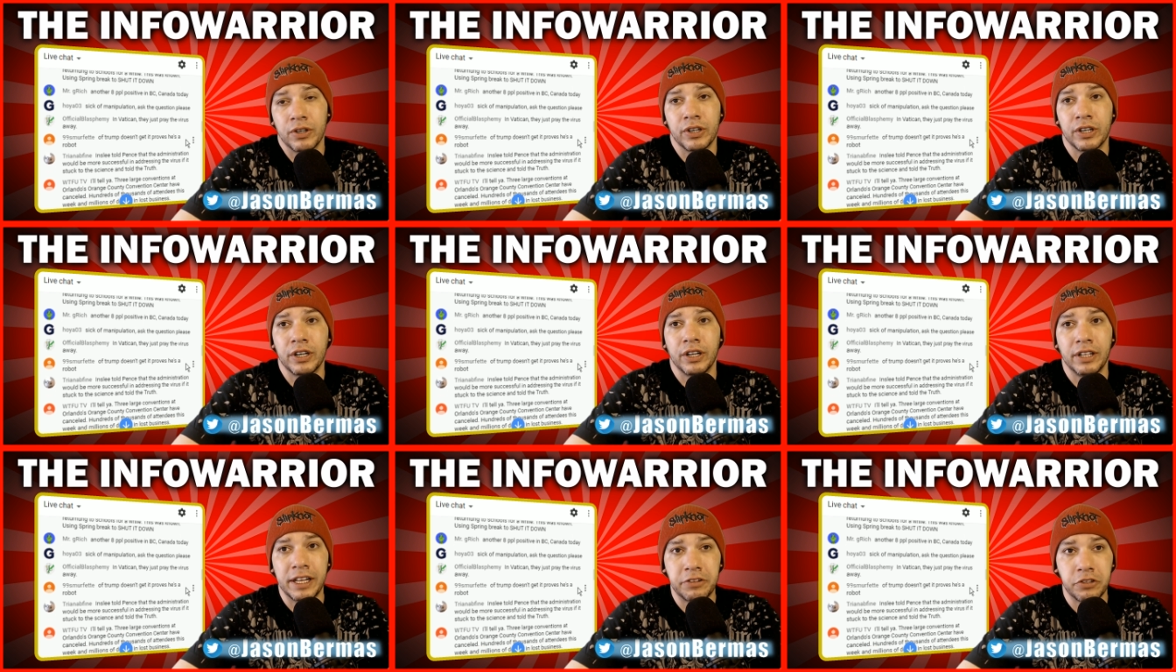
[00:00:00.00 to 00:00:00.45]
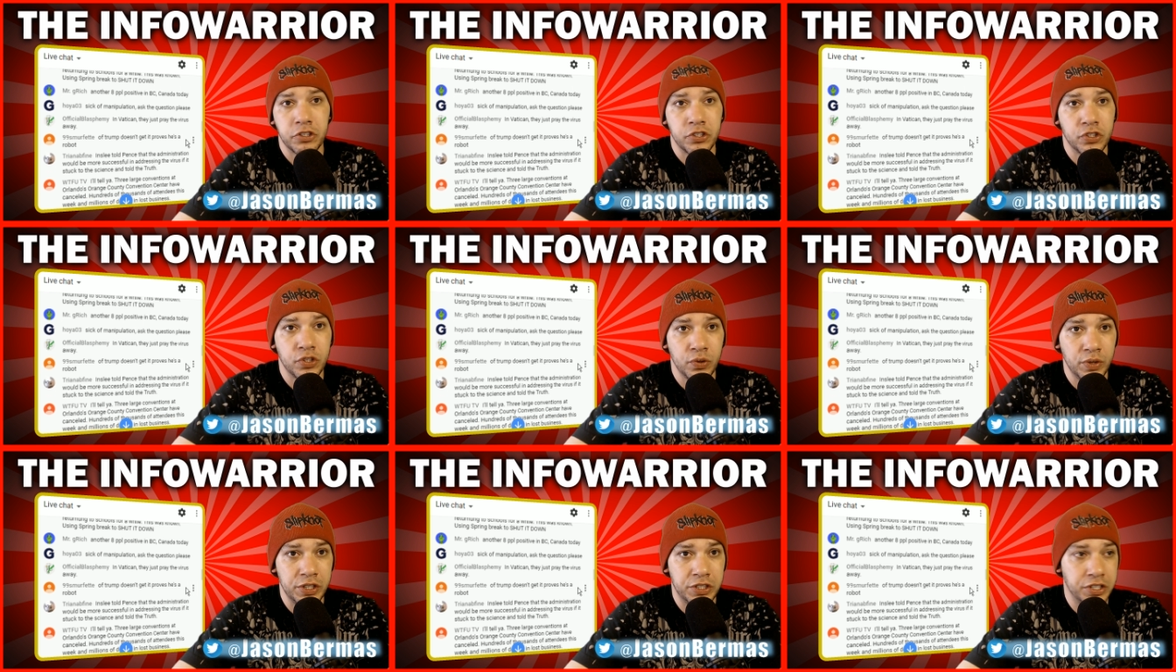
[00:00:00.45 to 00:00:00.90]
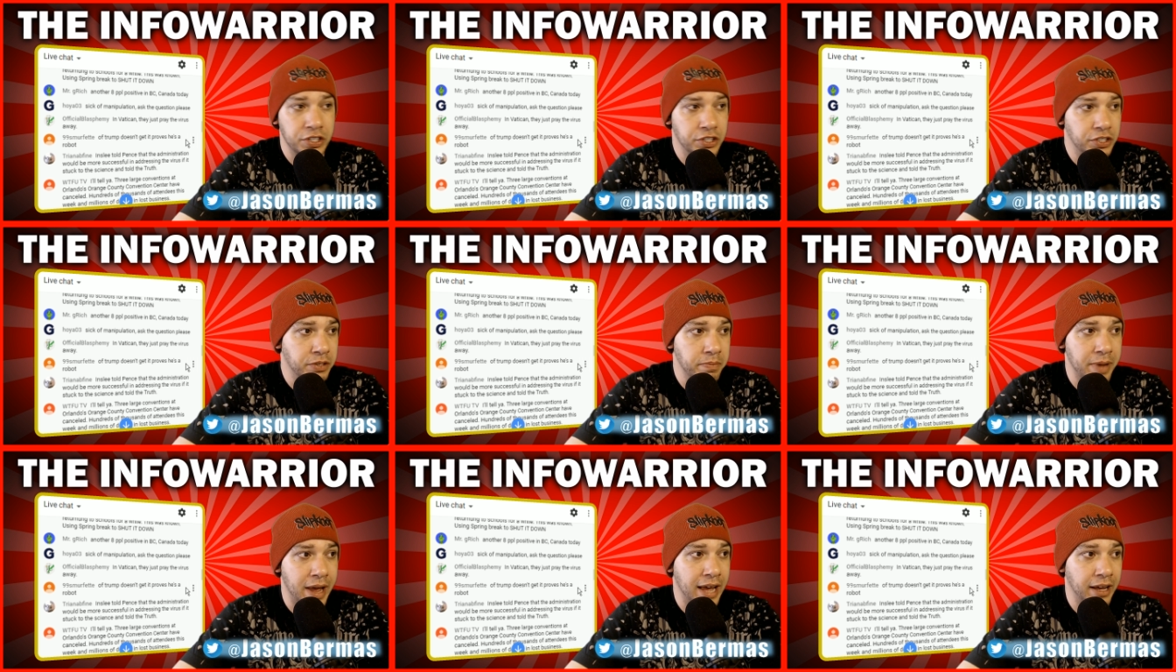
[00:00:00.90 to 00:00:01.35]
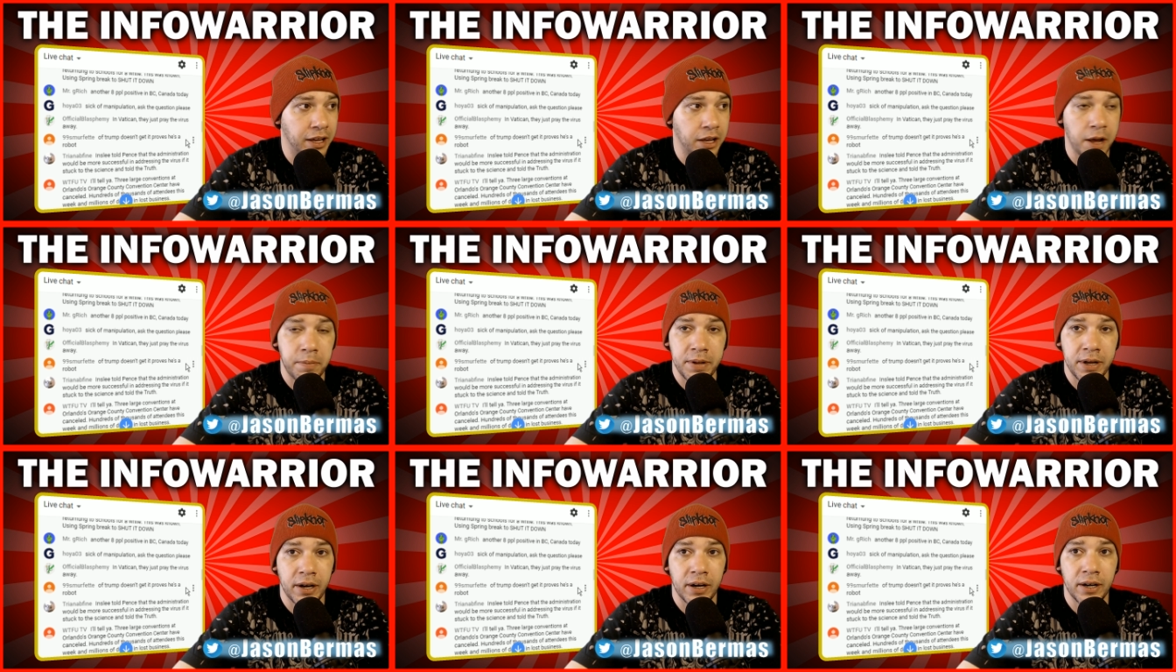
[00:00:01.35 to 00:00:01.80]
going to let the SUNY system back
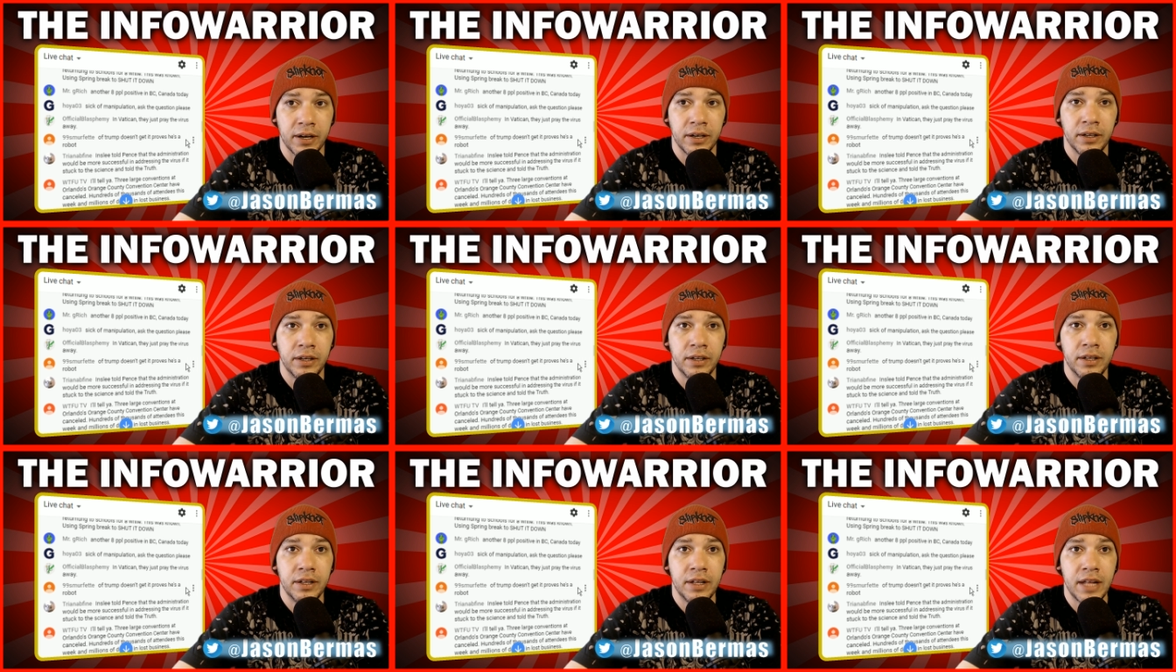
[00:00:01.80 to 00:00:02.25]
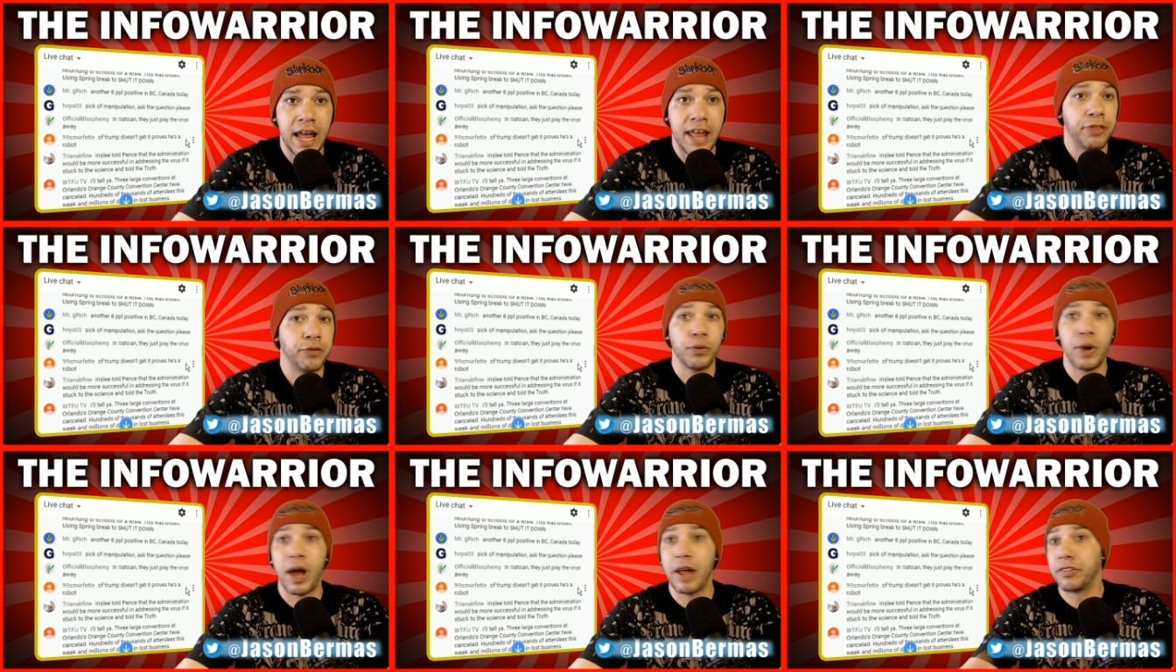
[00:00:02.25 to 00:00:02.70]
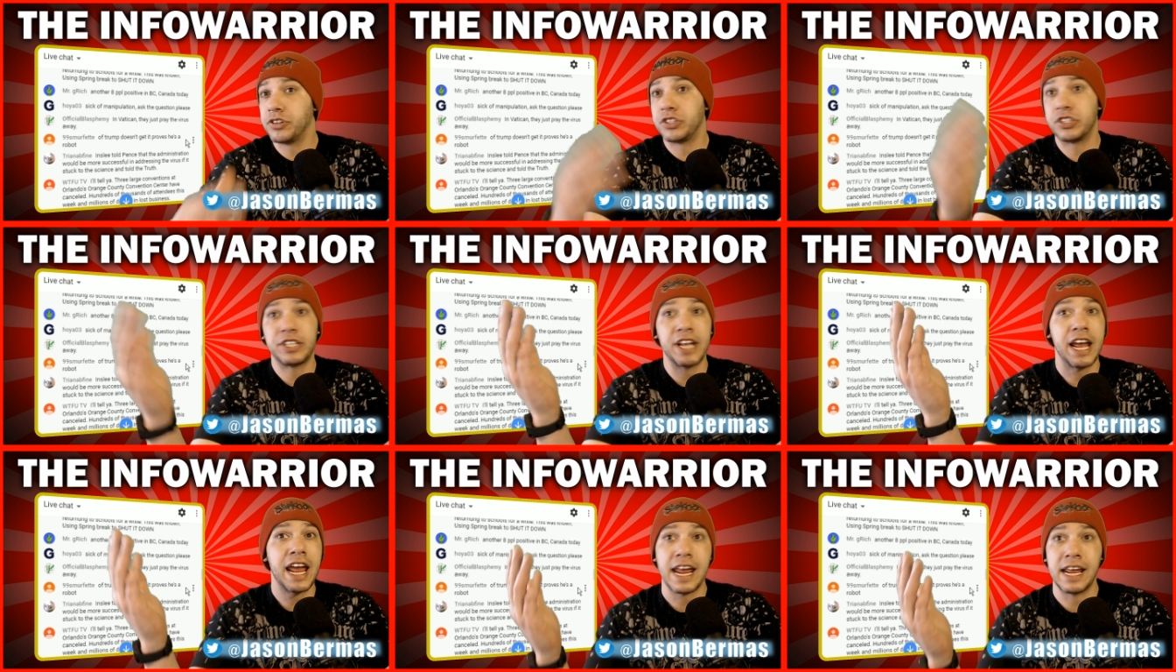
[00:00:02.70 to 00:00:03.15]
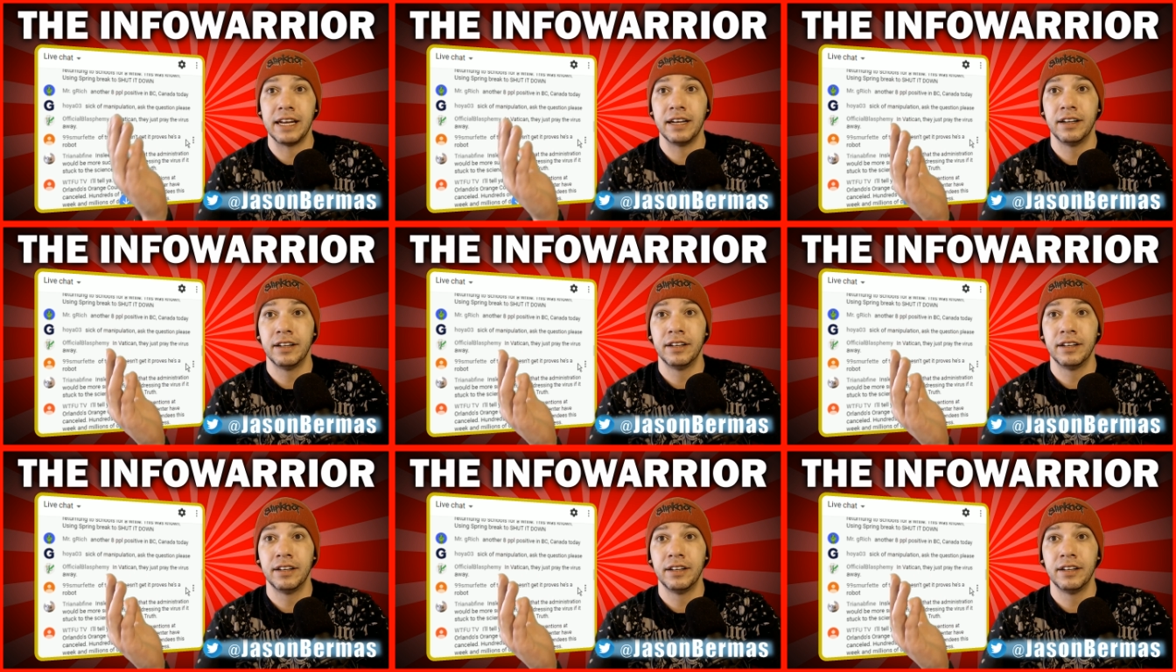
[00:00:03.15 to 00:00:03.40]
up here. And throughout the state.